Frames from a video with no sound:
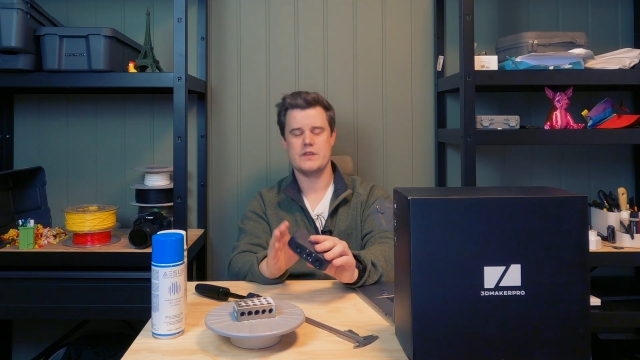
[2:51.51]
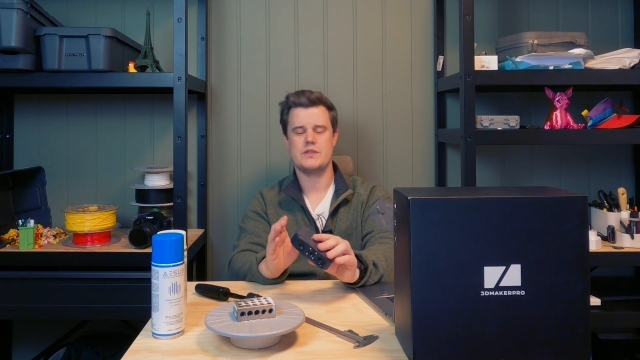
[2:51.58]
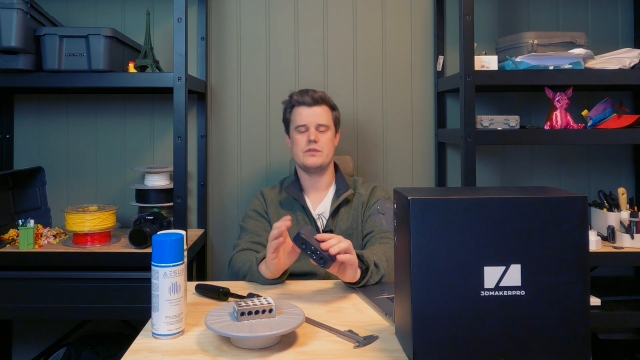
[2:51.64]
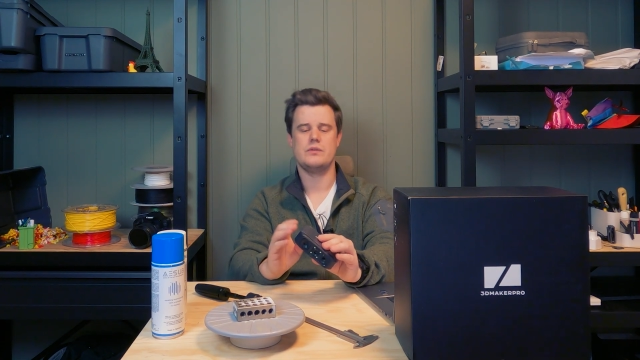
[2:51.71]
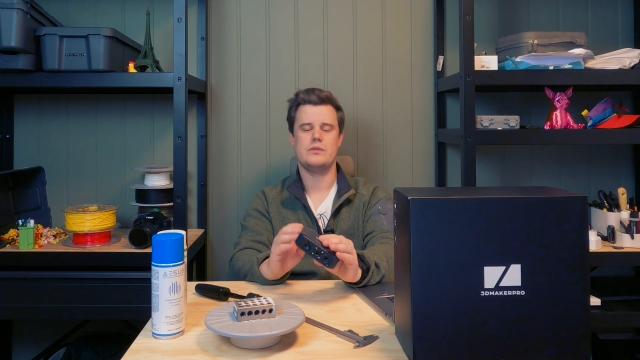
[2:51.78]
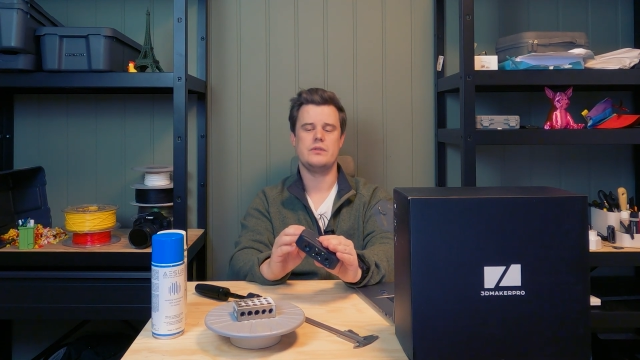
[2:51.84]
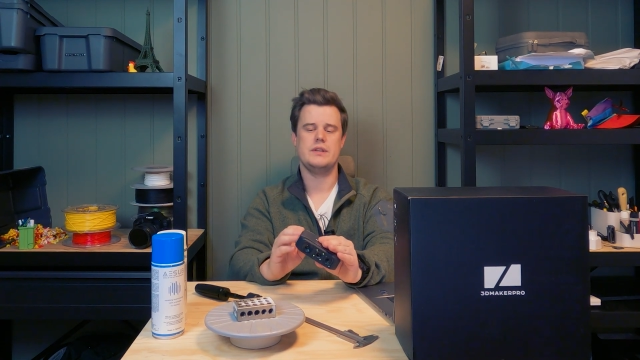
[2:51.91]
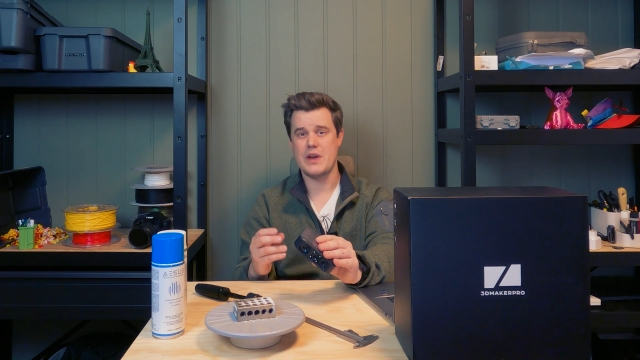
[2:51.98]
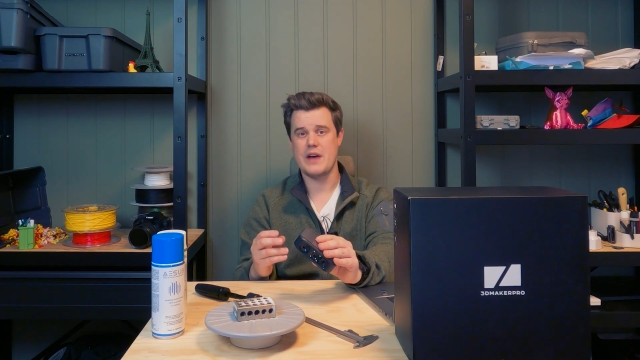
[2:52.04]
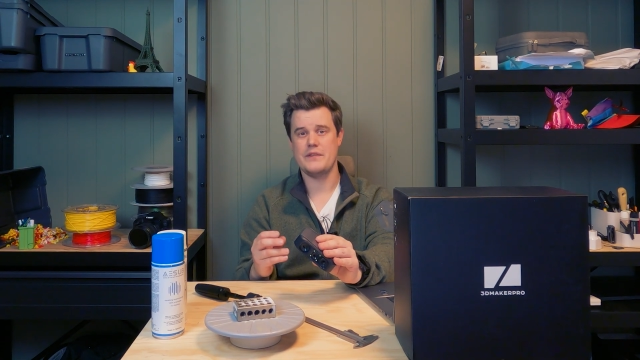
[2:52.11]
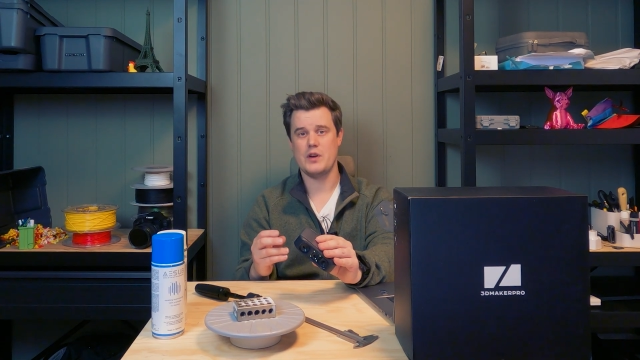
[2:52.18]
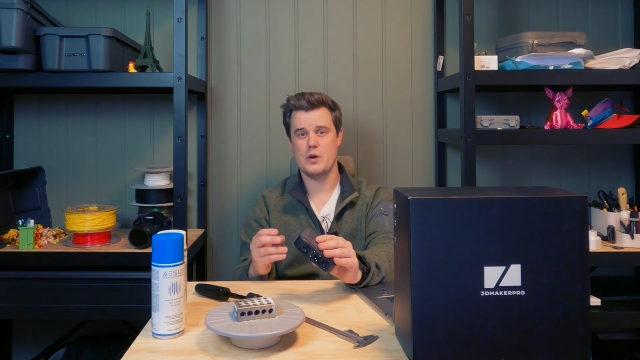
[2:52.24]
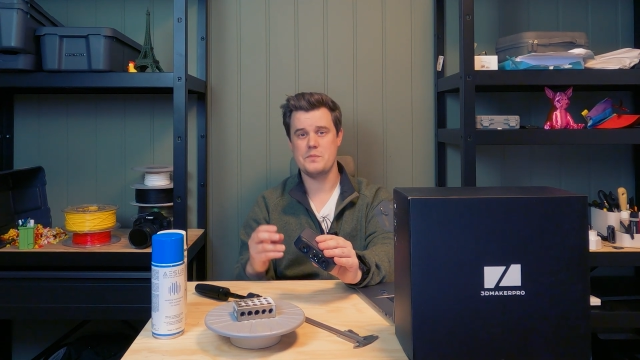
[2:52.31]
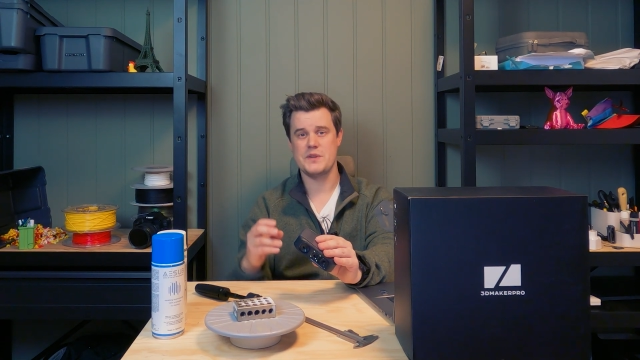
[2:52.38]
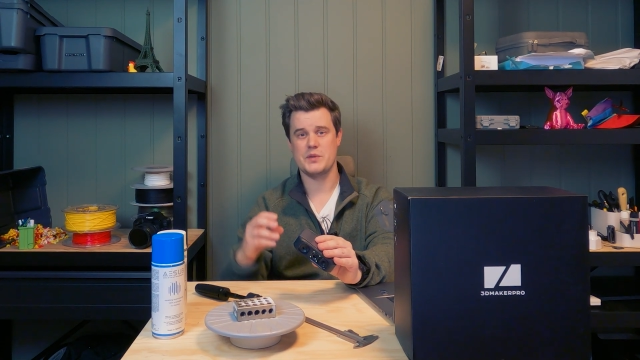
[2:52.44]
So if you
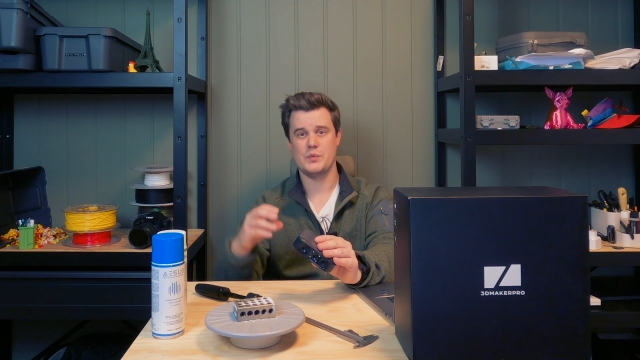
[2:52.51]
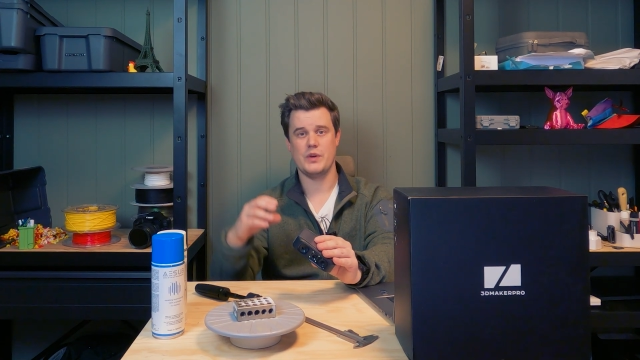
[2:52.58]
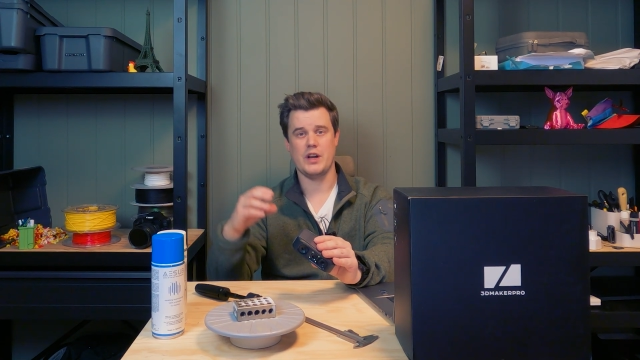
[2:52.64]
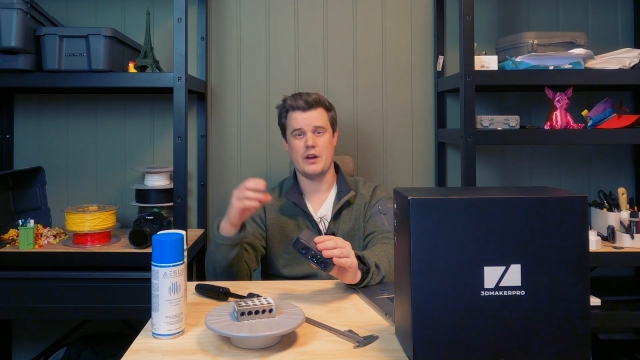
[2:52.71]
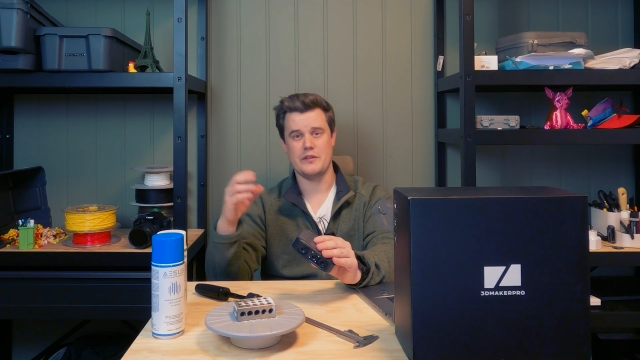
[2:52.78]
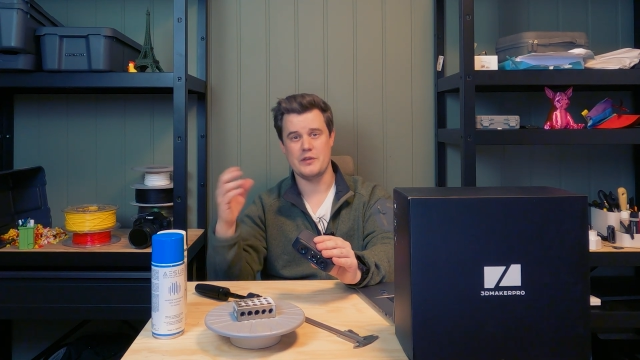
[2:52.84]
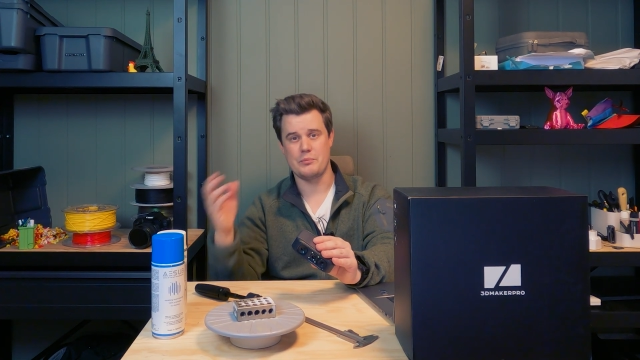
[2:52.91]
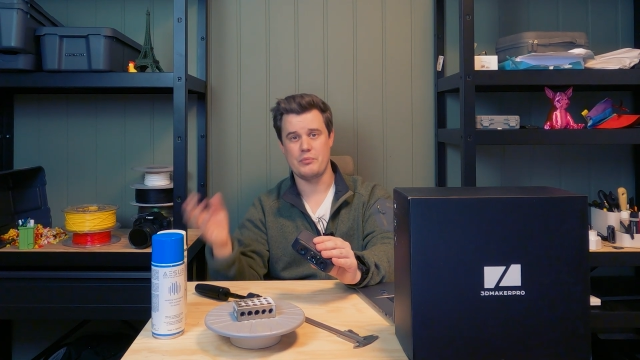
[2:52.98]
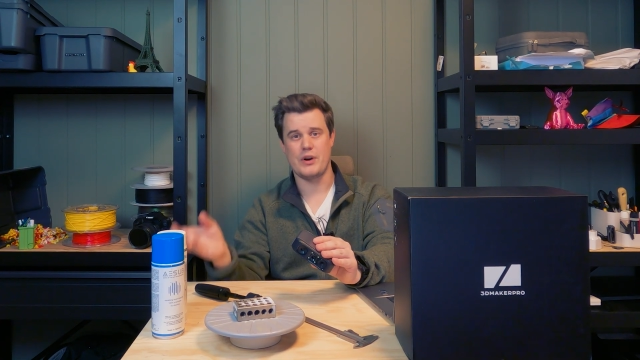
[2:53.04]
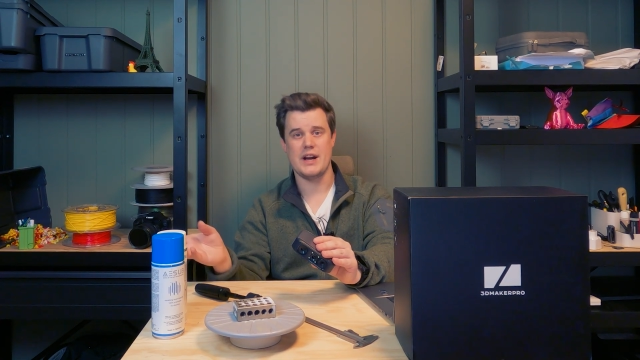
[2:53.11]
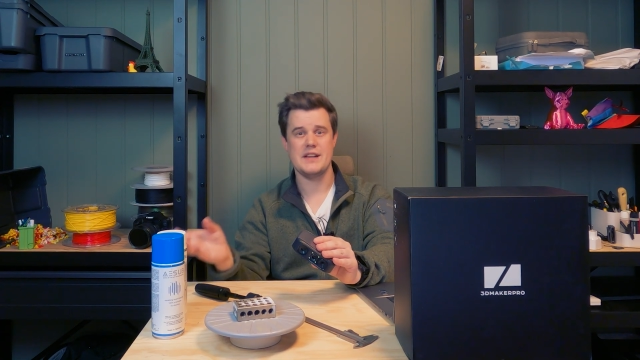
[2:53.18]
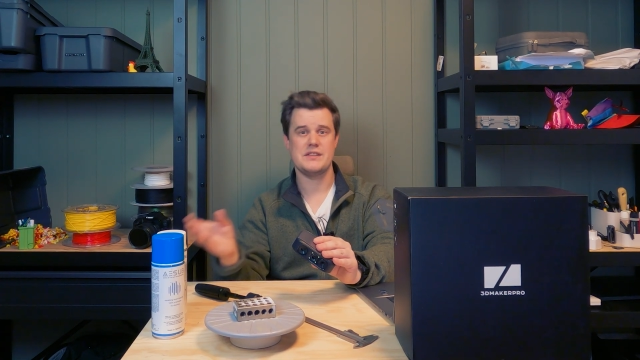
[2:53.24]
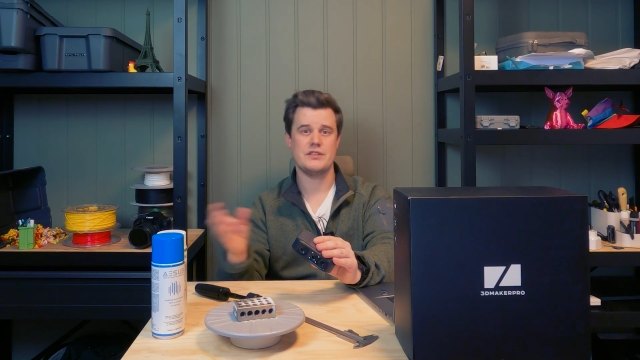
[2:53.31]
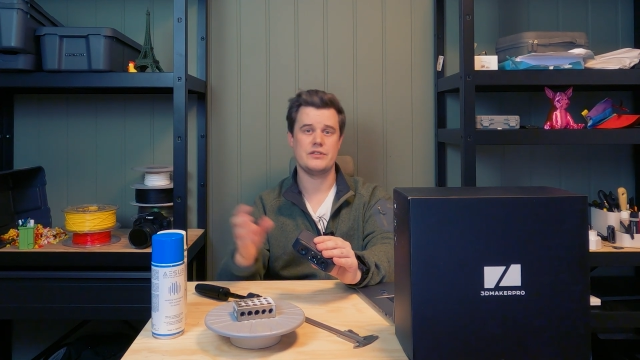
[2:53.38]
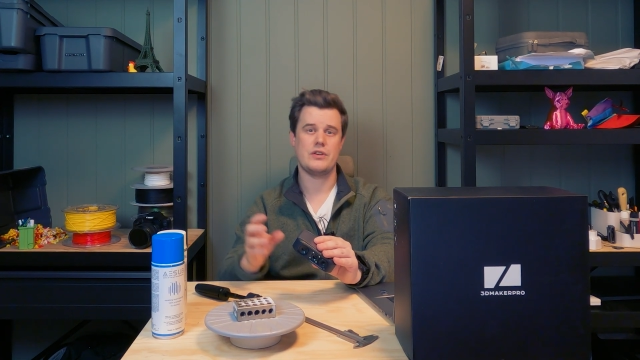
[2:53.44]
have an object with a lot of
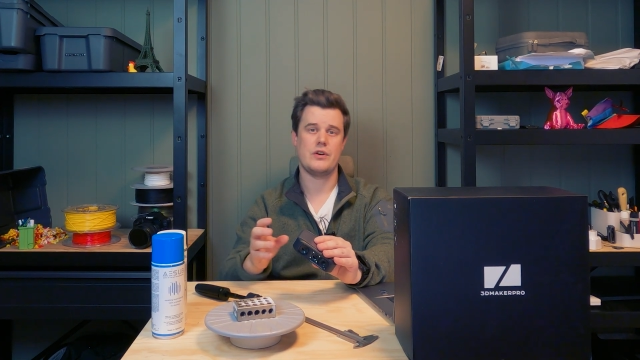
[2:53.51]
bright and